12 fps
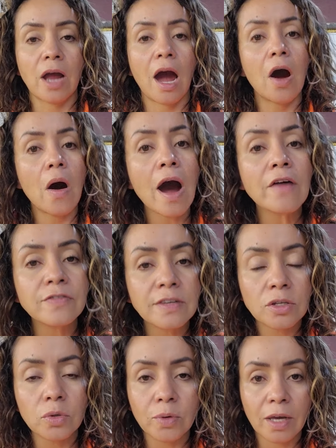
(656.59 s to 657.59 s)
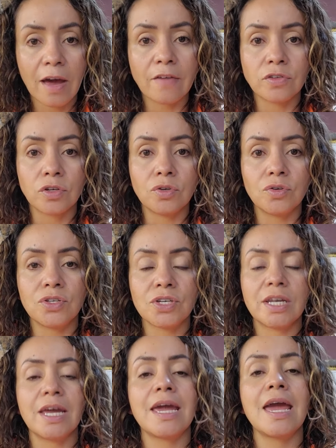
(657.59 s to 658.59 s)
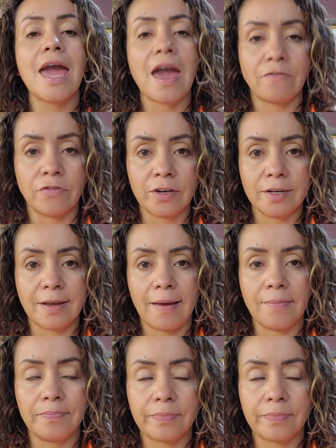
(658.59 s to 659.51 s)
How often do we have to use it? Every day.